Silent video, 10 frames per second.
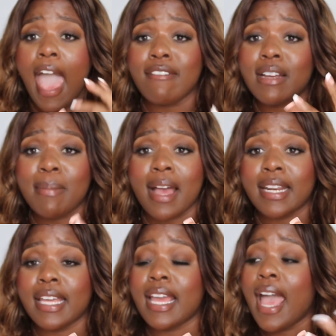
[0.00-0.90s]

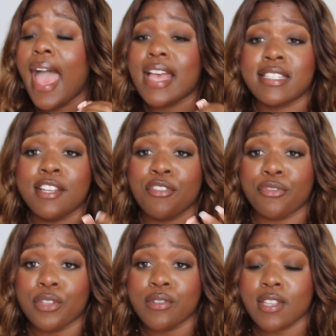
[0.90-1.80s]
Everybody has
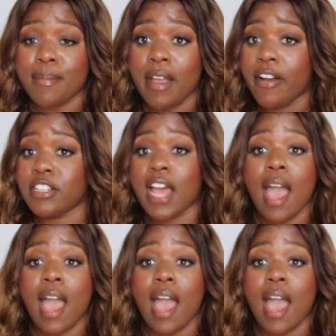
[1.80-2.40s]
different views on marriage.